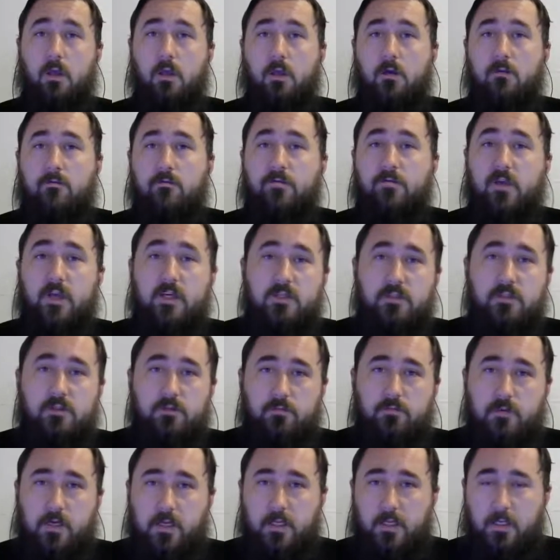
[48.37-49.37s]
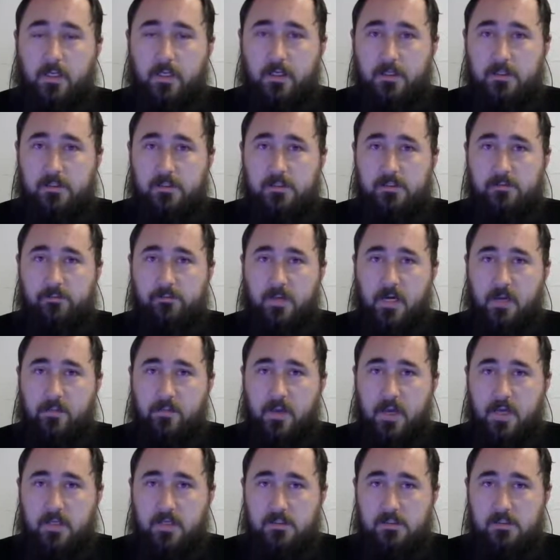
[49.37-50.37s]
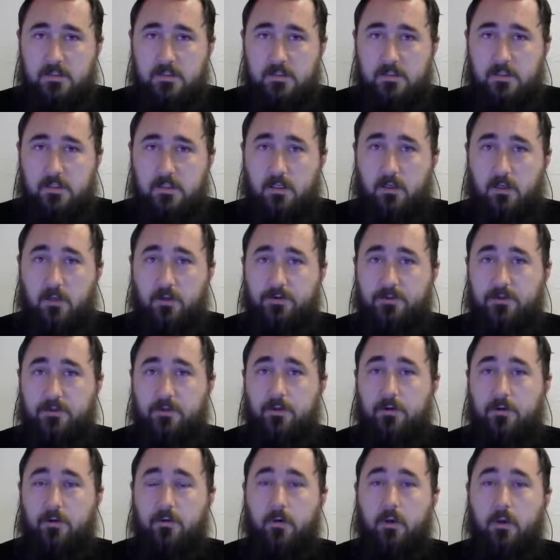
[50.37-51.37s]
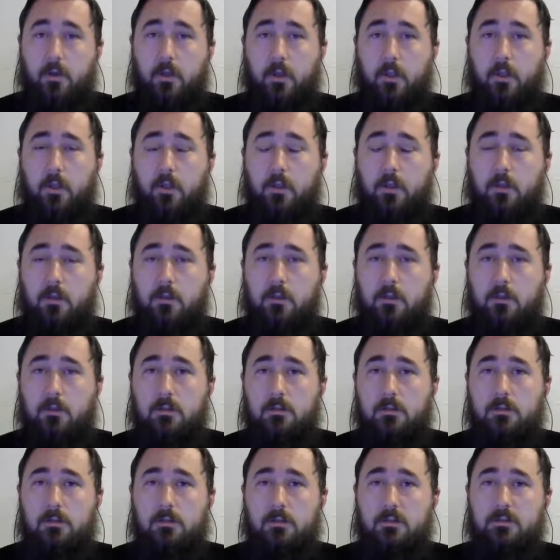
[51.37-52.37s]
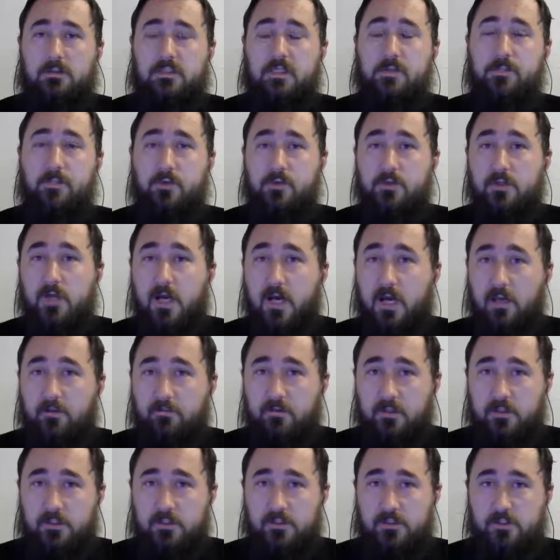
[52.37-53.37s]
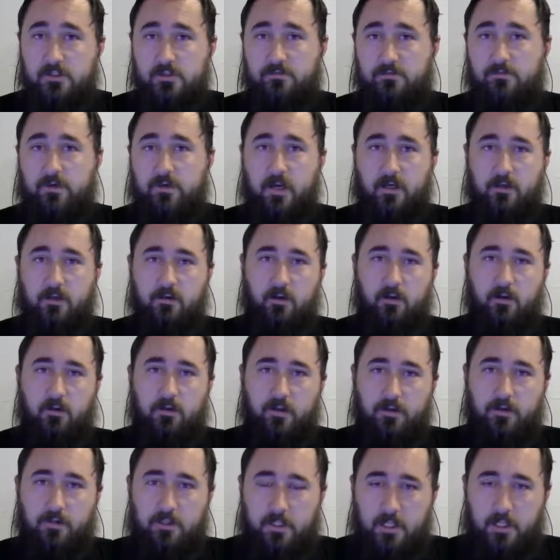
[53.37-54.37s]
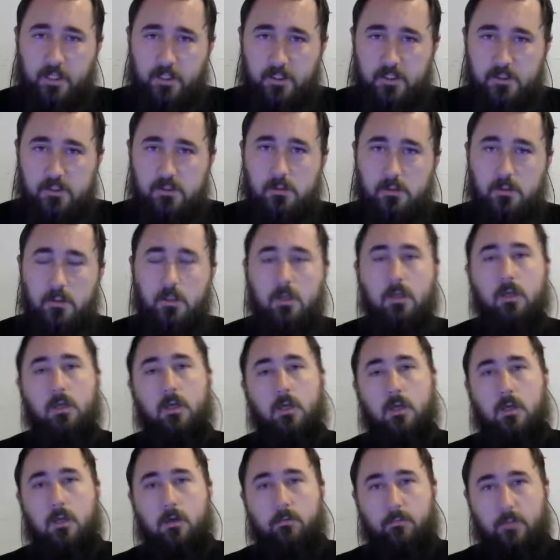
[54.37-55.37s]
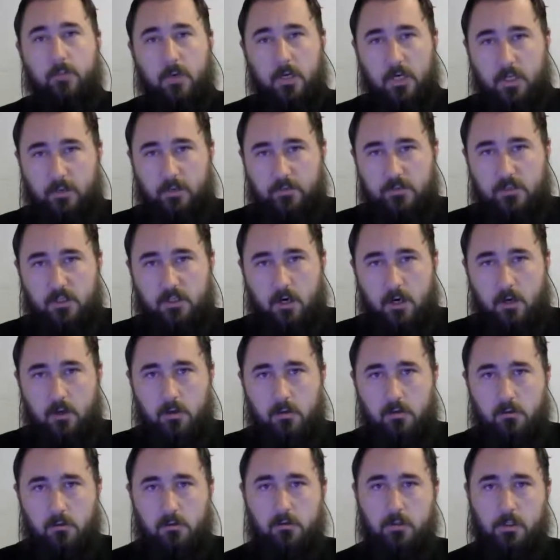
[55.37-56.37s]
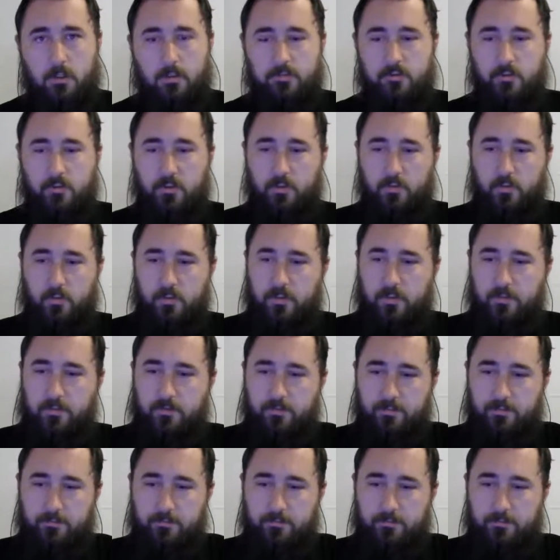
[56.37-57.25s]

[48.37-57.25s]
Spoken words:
facial recognition bypasses and also a deeper dive into two-factor authentication. My name is Carl. I'm joined with...